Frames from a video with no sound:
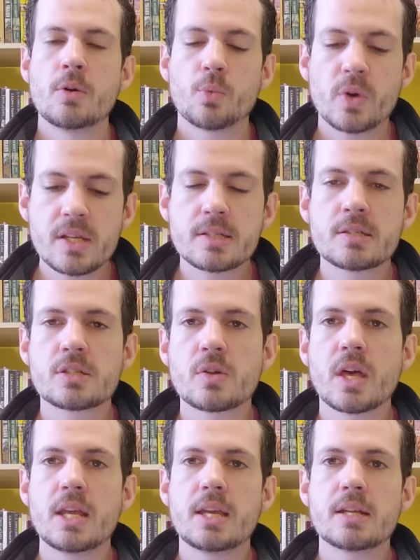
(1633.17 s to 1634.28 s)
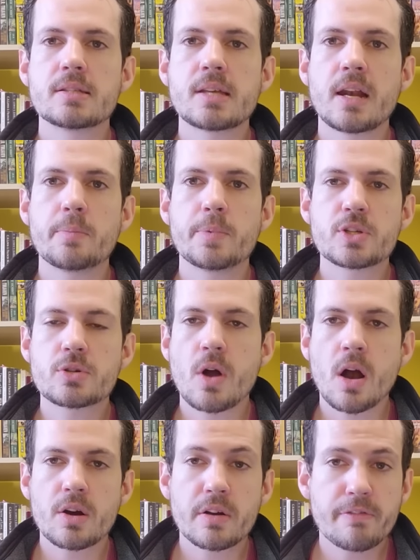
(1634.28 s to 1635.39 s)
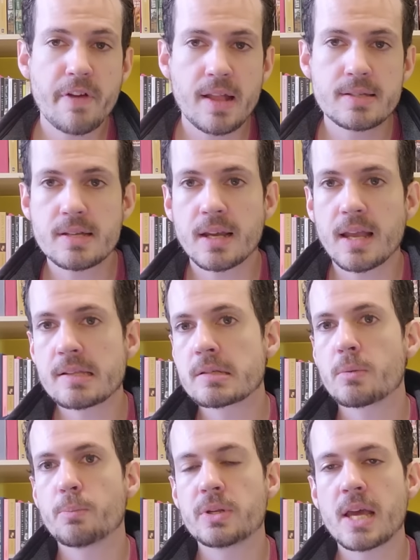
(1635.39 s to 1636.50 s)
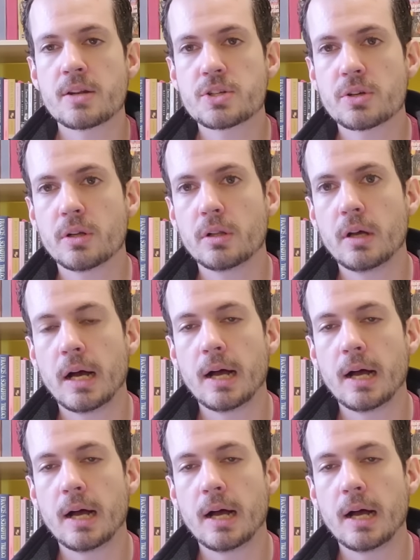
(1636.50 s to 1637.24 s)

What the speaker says: reasons so that he can set up a stronger defense against potential